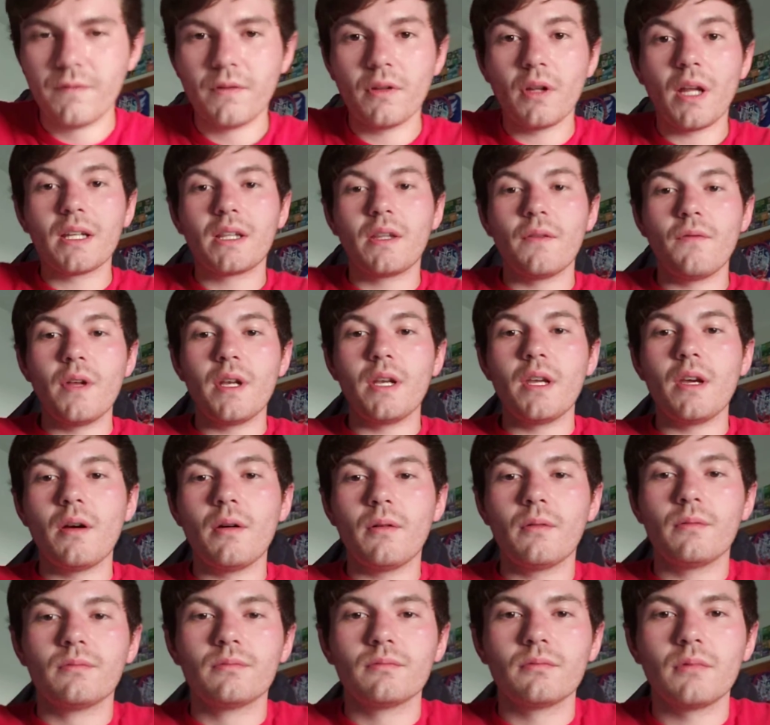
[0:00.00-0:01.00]
you like the
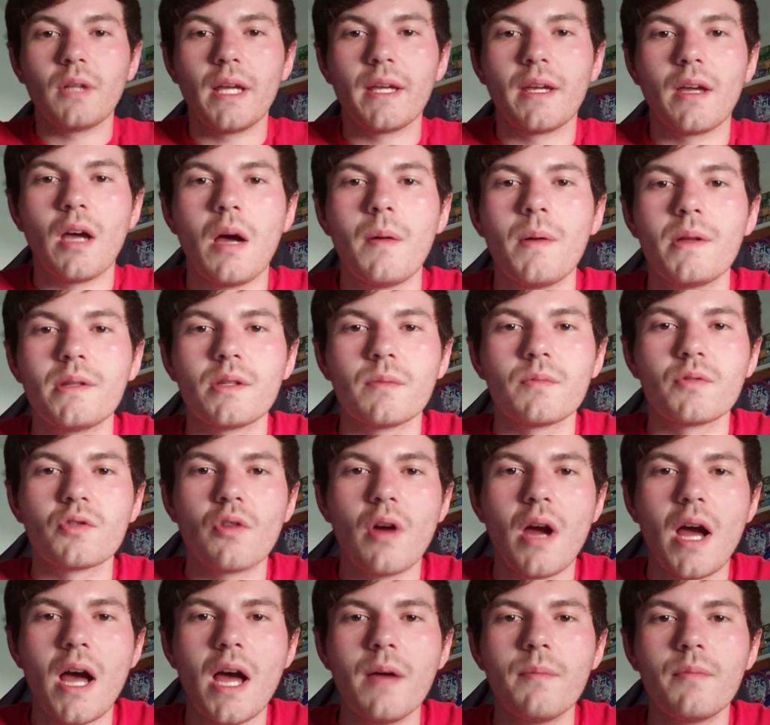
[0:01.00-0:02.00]
video, like, comment,
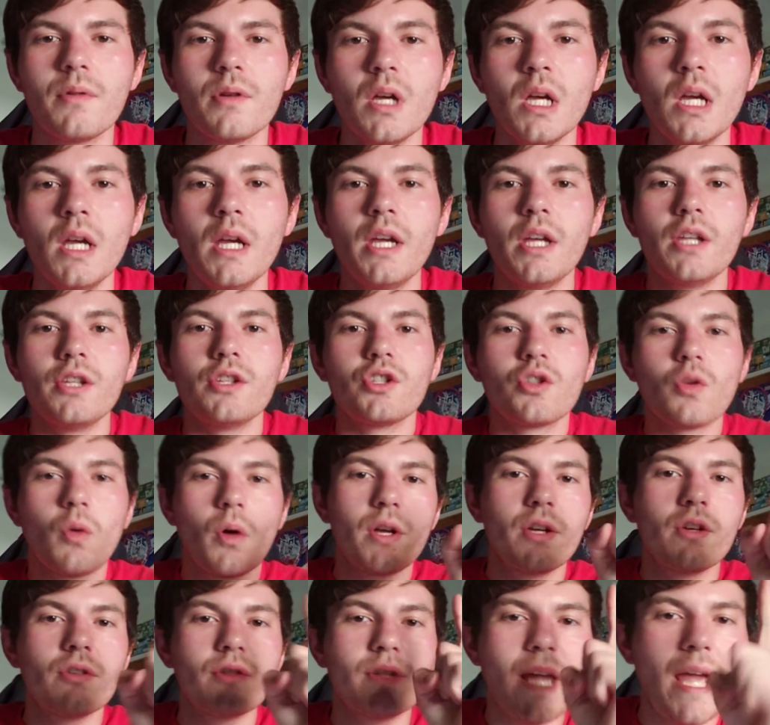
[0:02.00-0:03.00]
subscribe. Enjoy
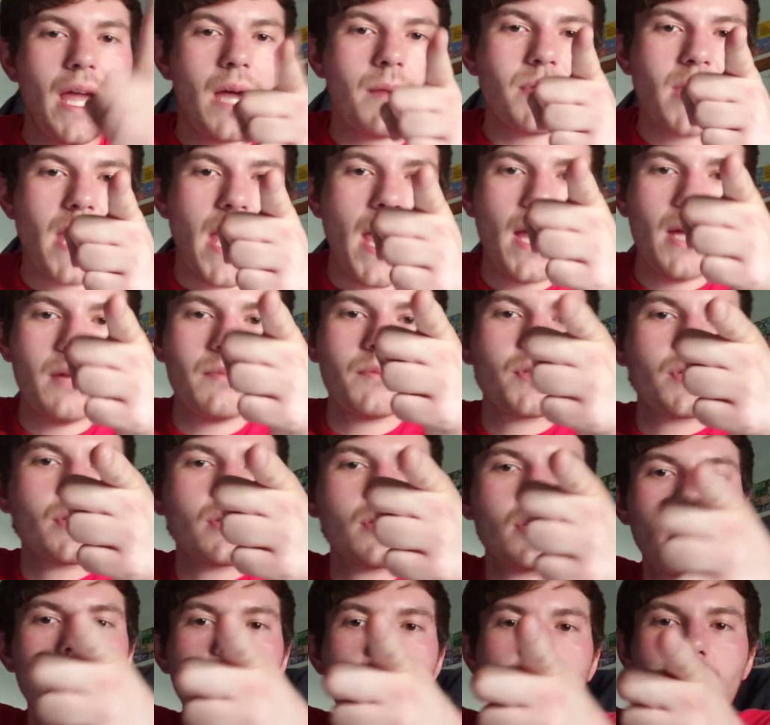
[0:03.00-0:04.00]
your damn
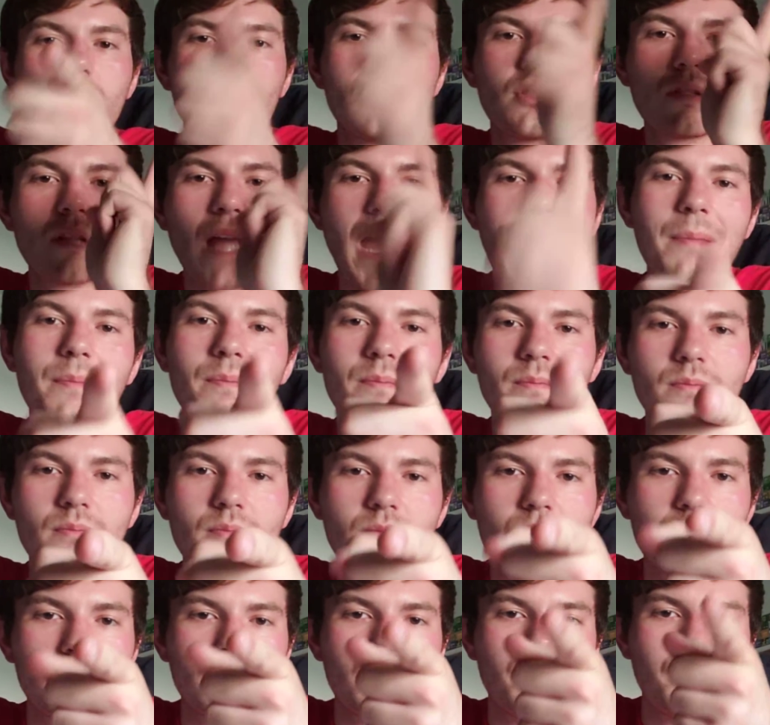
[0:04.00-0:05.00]
games. Stop
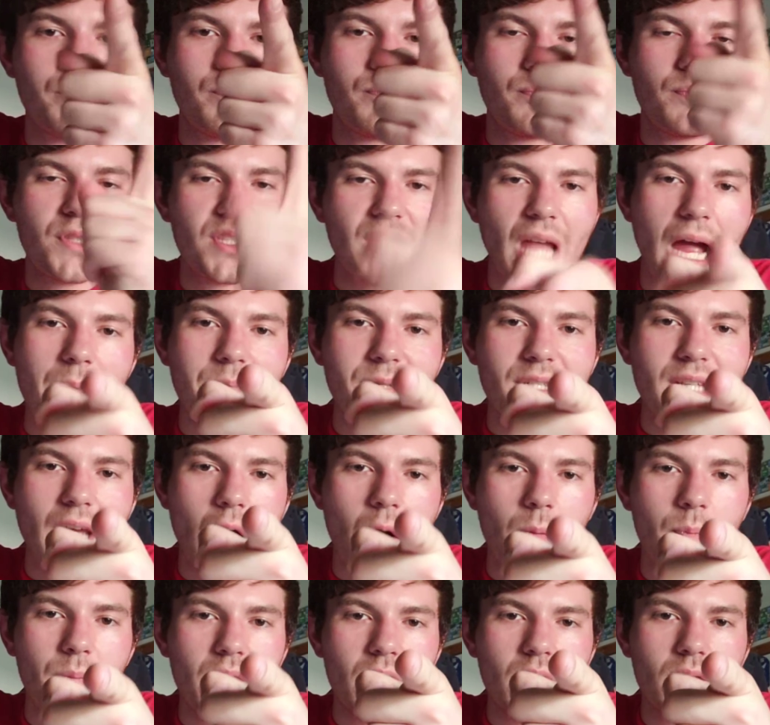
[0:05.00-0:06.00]

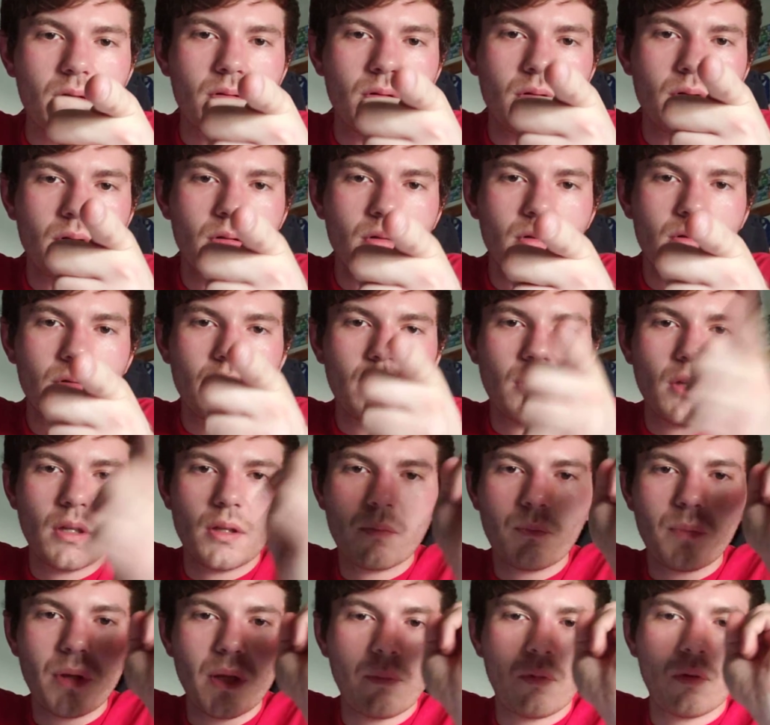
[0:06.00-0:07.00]
scalping.
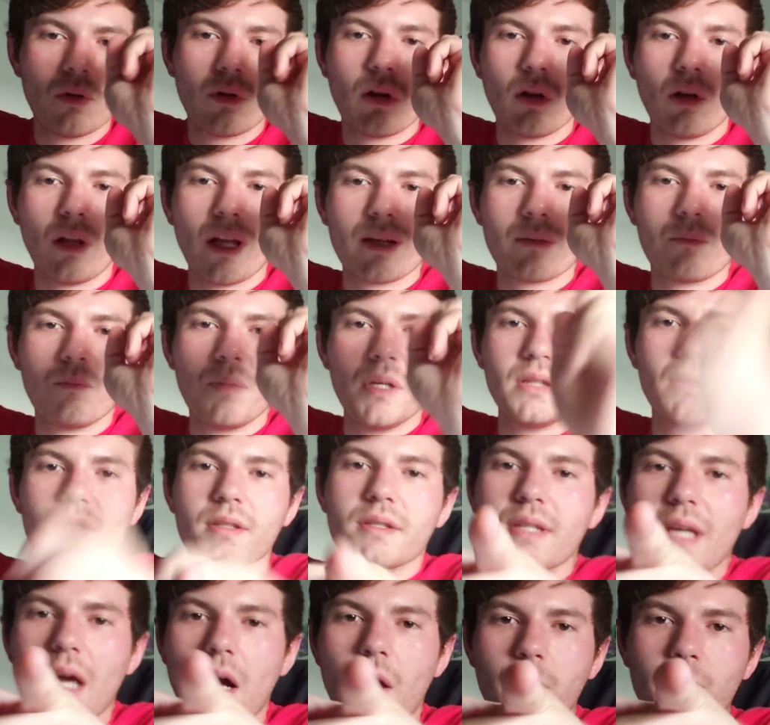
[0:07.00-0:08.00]
And people collect, beat the
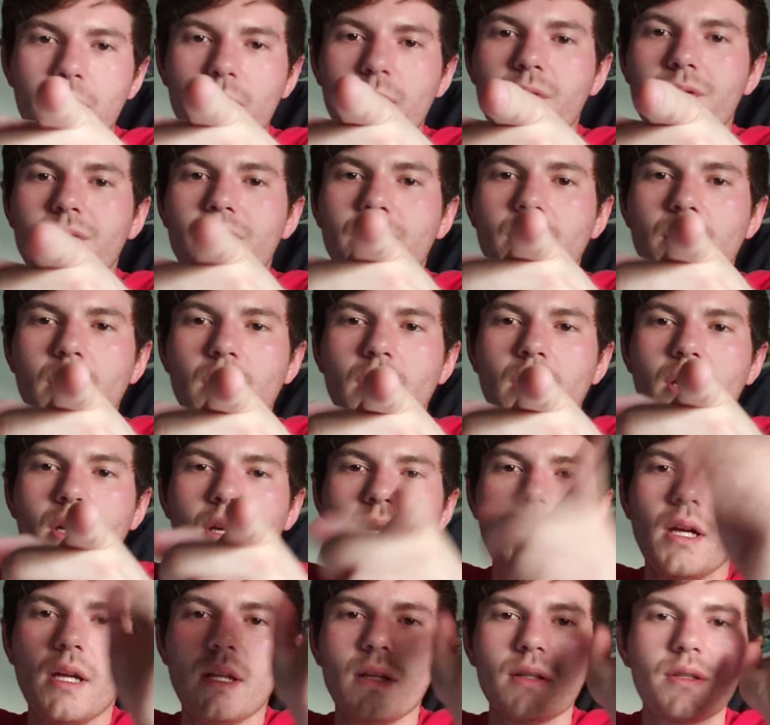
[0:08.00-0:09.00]
scalpers.
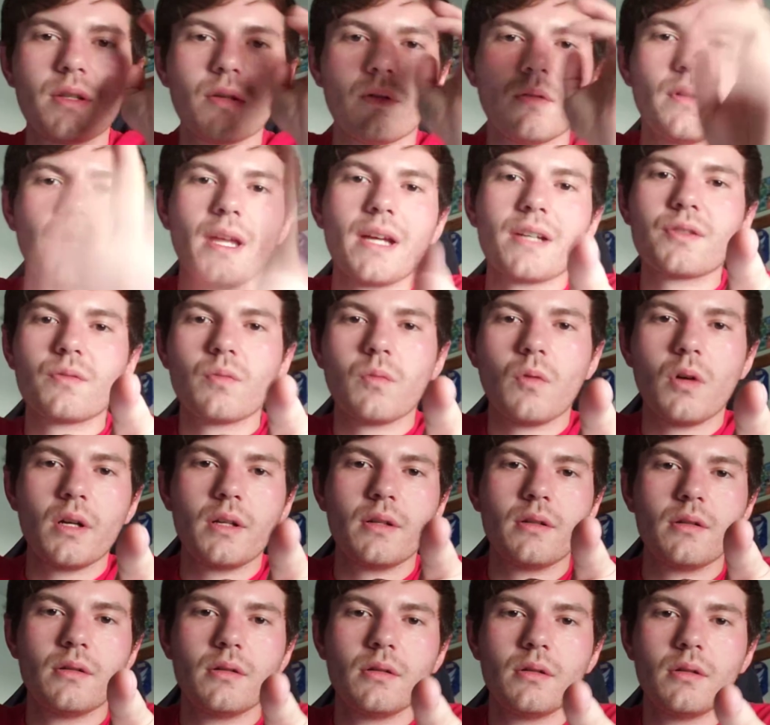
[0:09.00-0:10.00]
And until the next
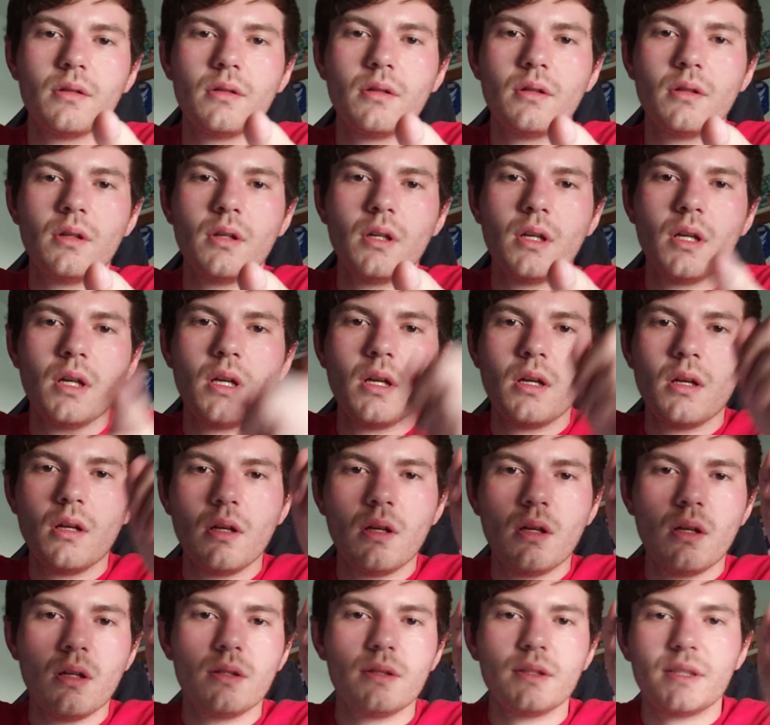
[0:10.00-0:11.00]
one,
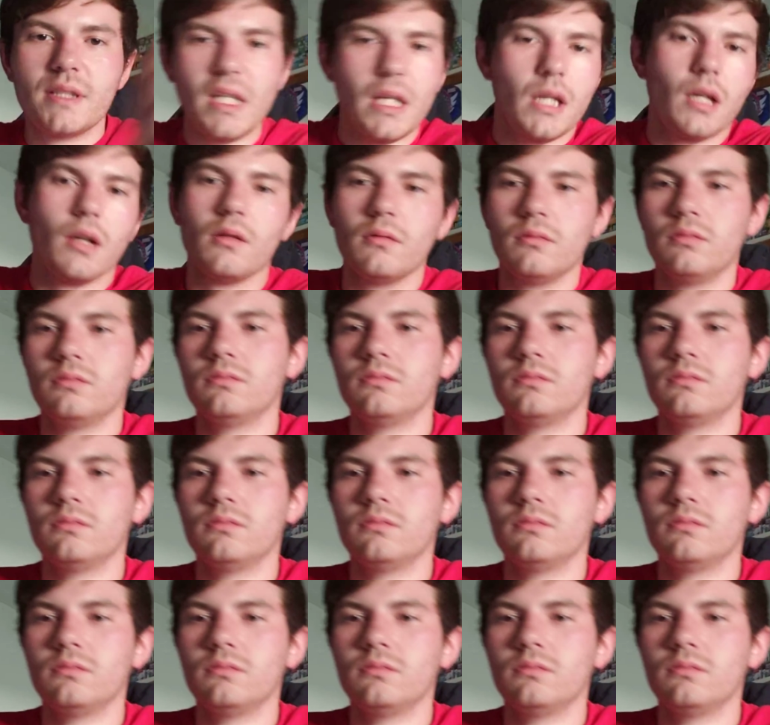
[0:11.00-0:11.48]
see ya.